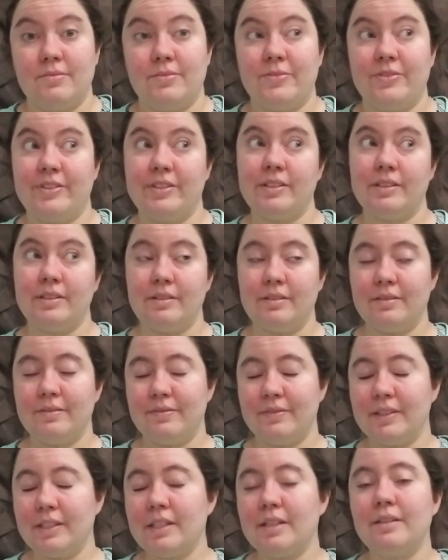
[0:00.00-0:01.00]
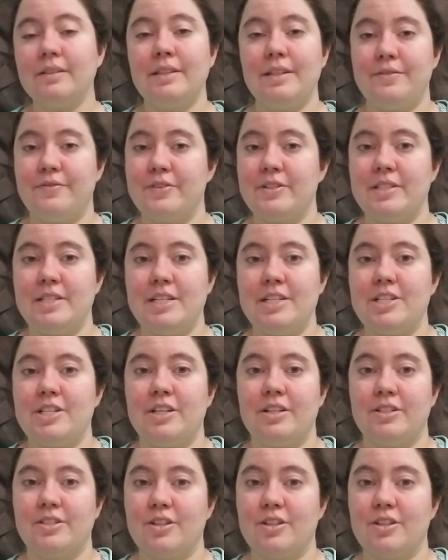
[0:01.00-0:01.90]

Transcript: really little need for teaching.